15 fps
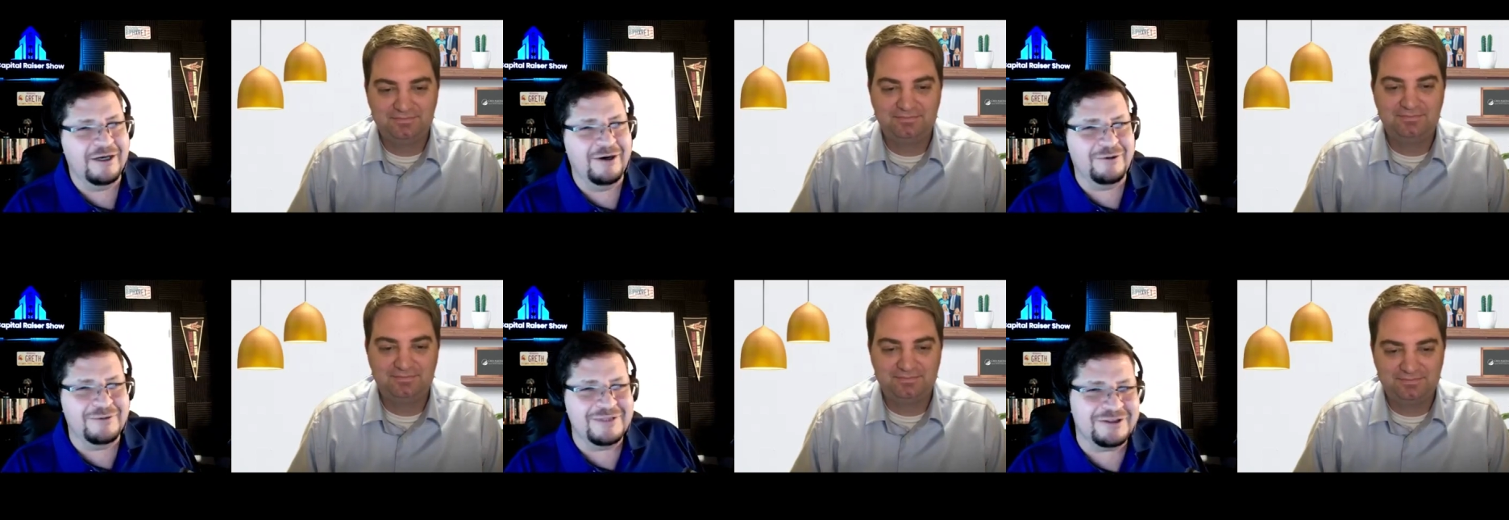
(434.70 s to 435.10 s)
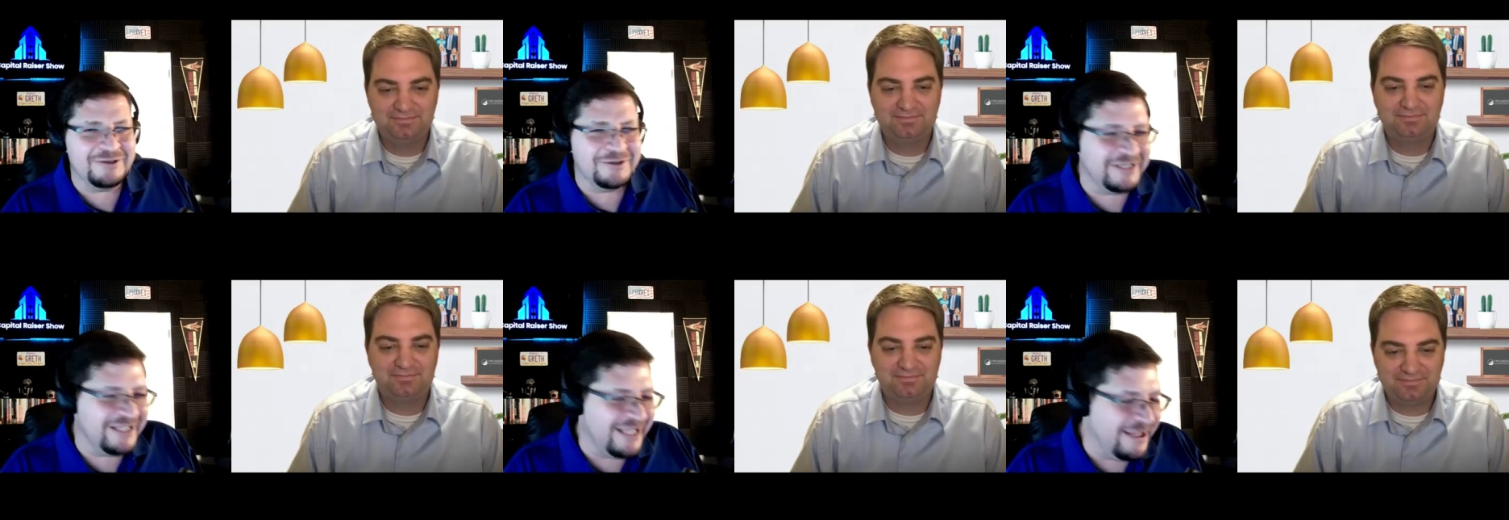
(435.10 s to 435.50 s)
Speaker 1: with
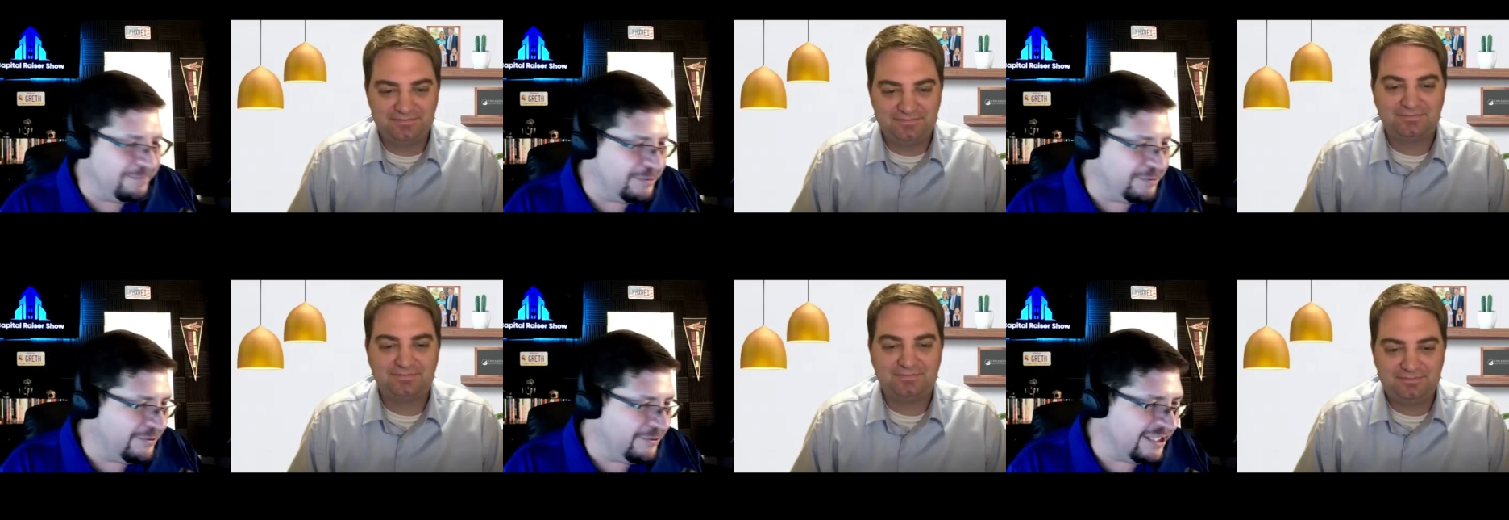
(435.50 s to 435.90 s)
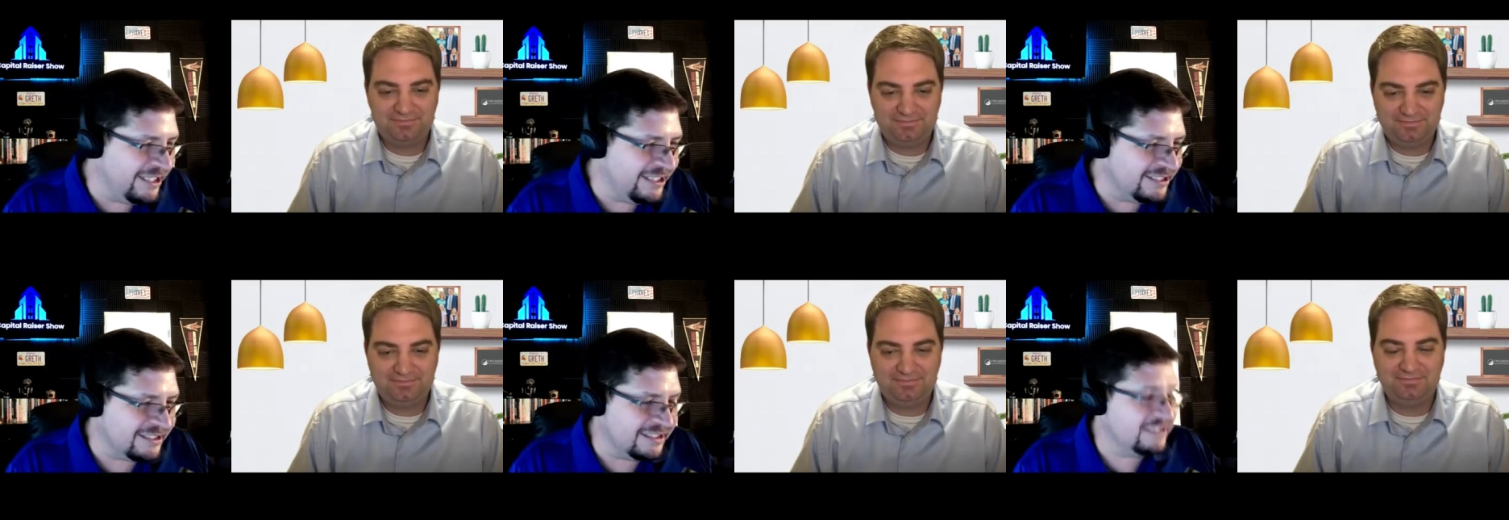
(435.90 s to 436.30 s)
30
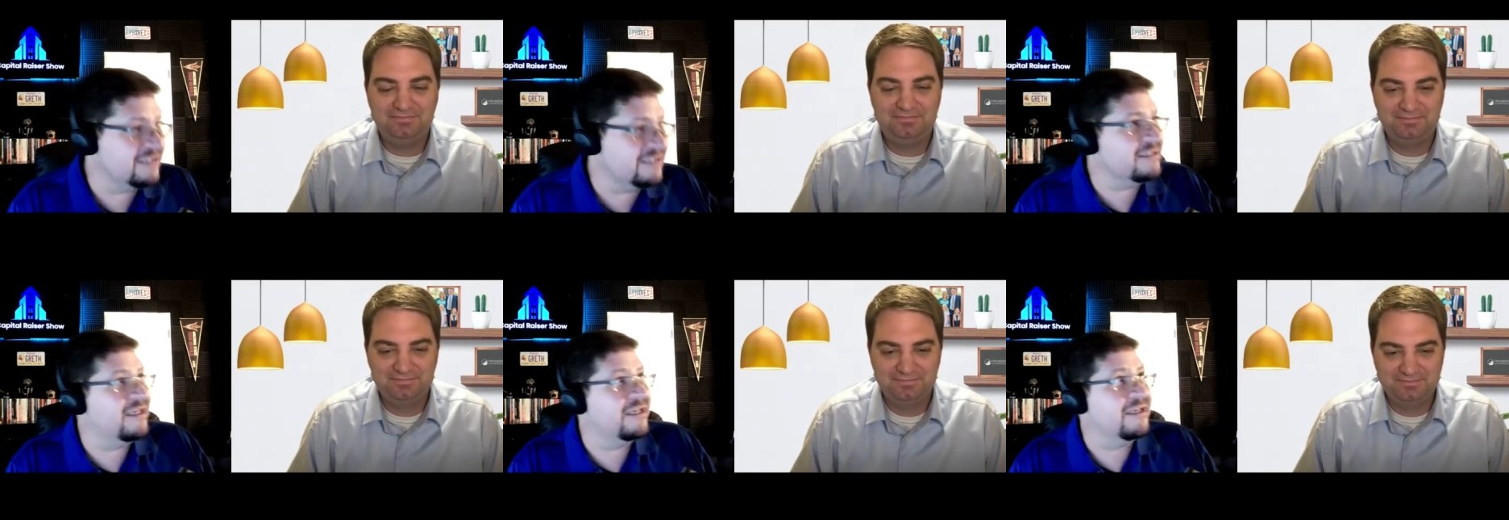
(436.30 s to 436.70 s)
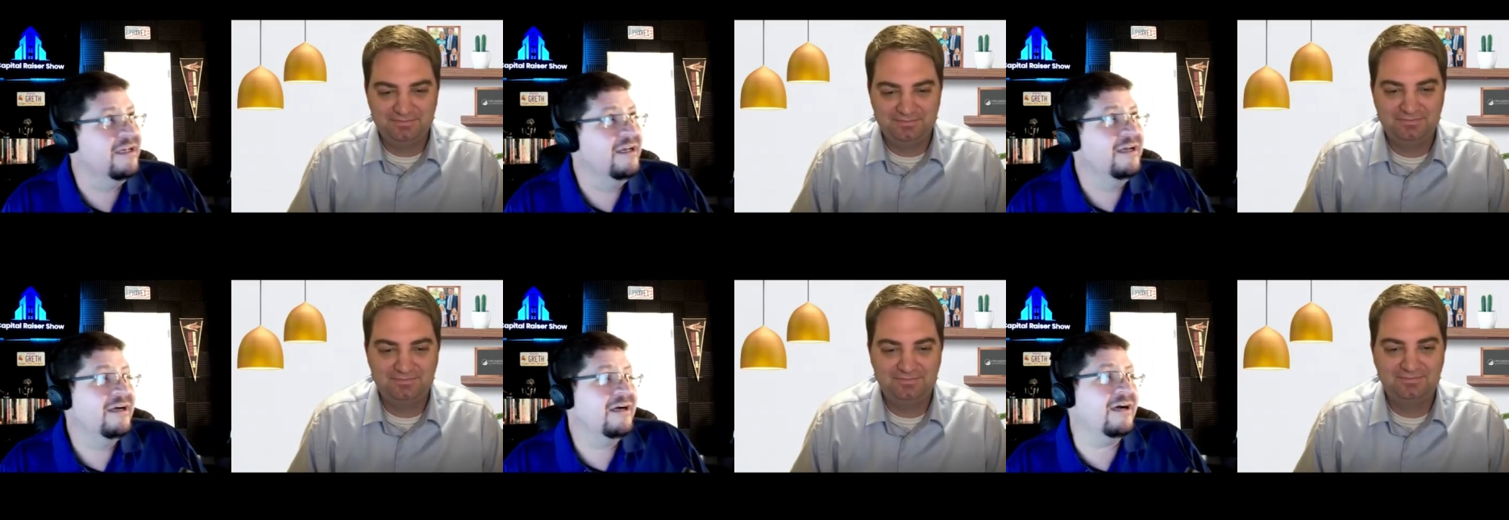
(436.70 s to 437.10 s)
employees. And he's just like,
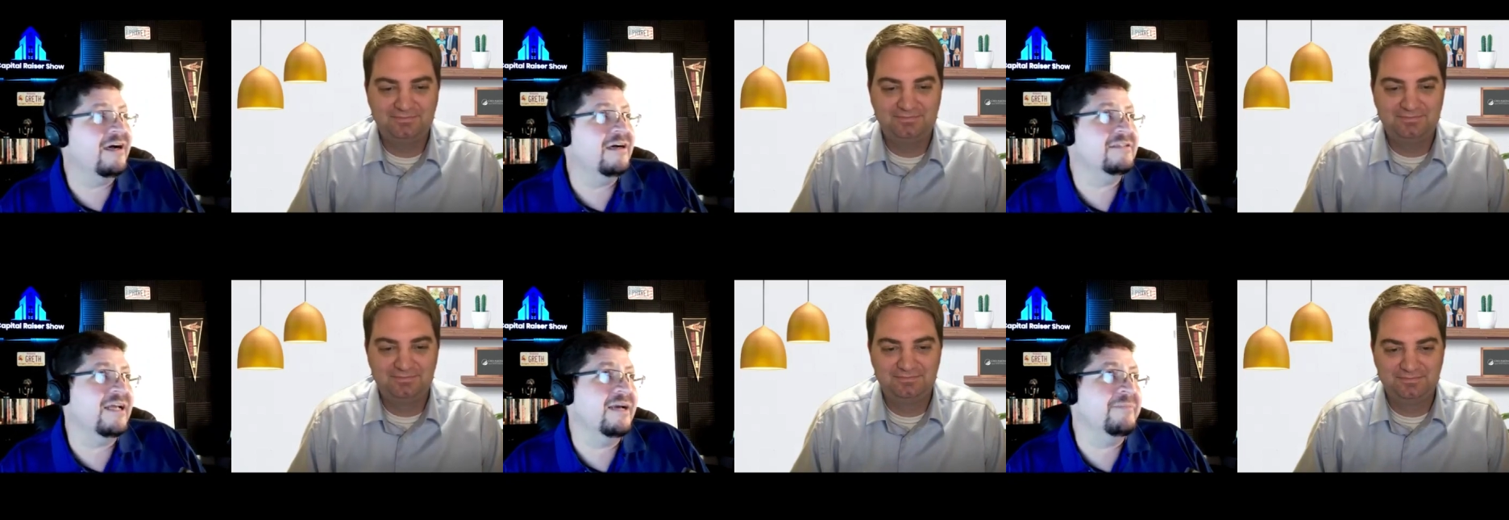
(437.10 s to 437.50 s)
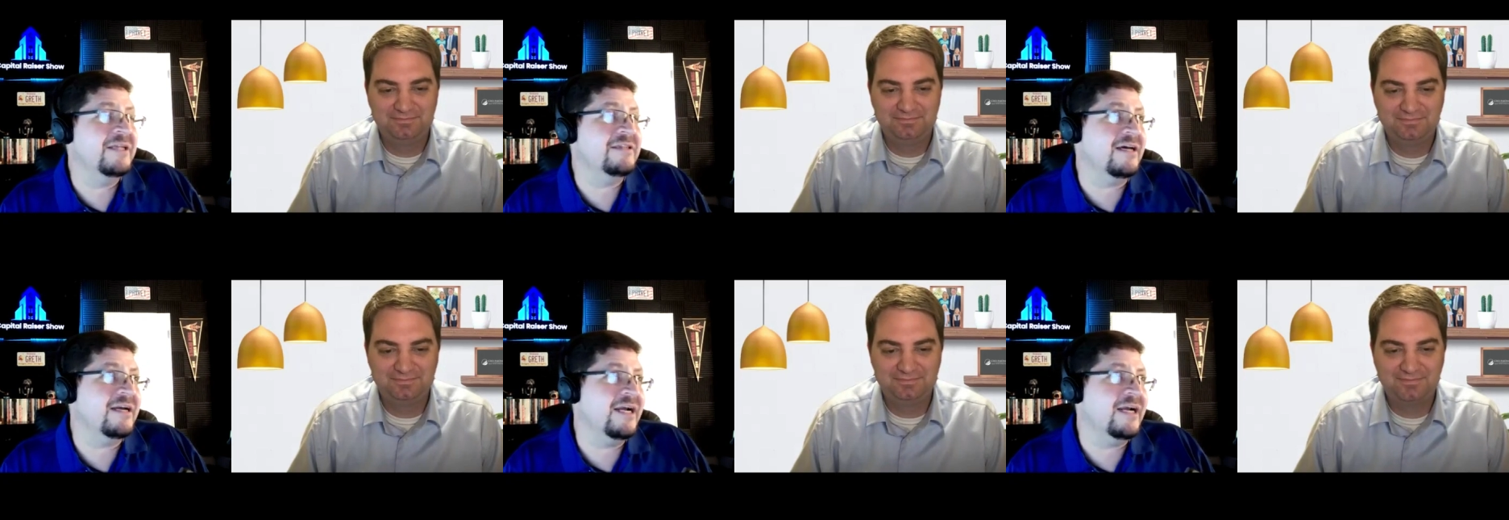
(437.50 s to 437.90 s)
oh, damn, I
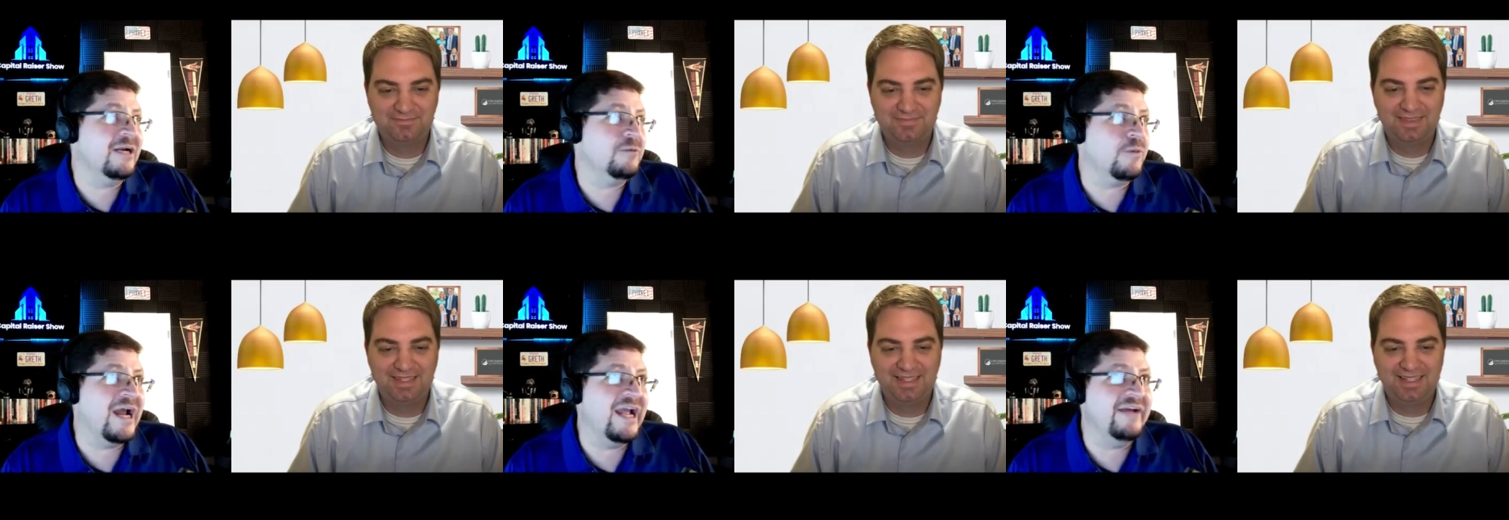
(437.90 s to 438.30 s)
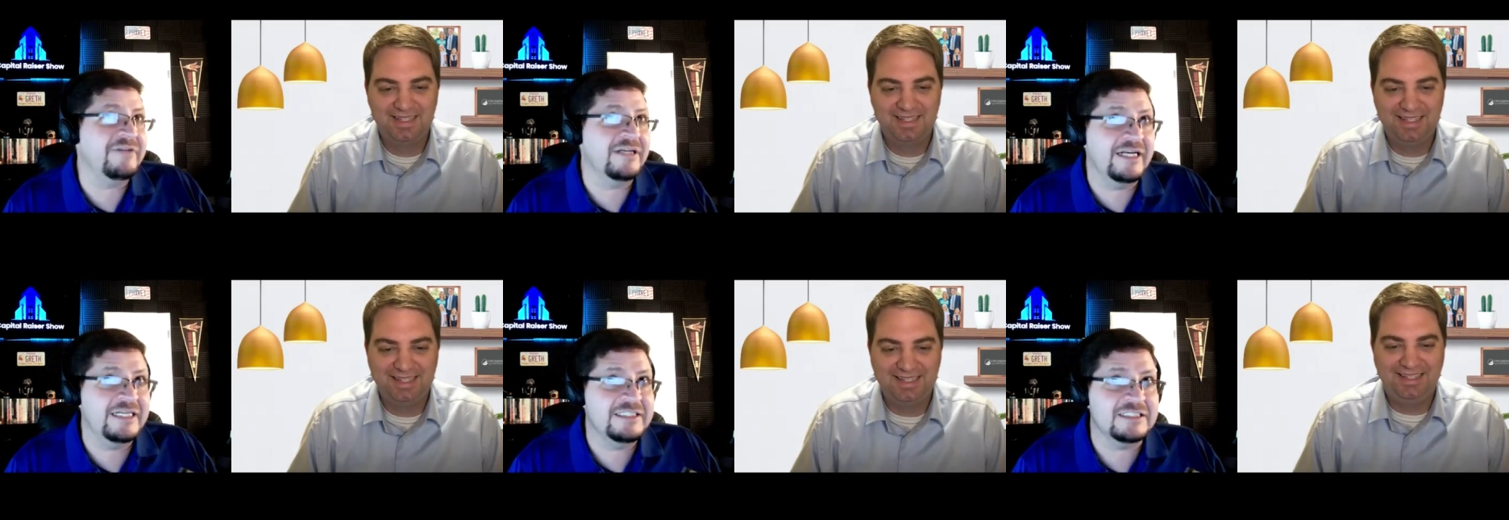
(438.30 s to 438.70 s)
thought I had arrived
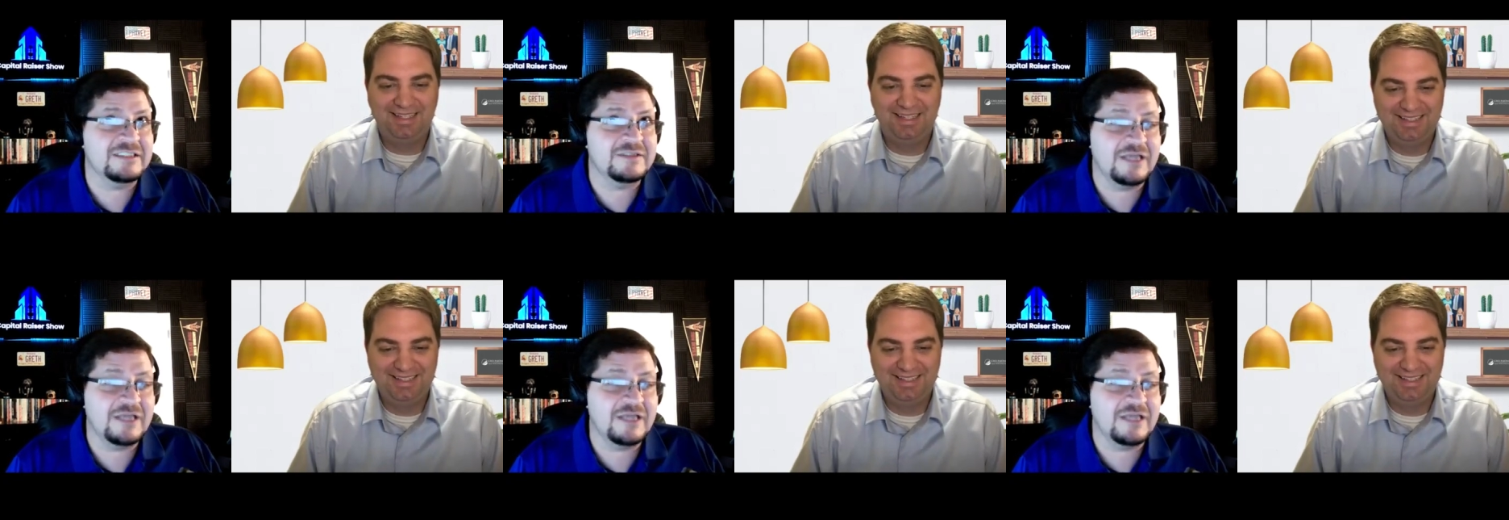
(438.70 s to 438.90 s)
and I just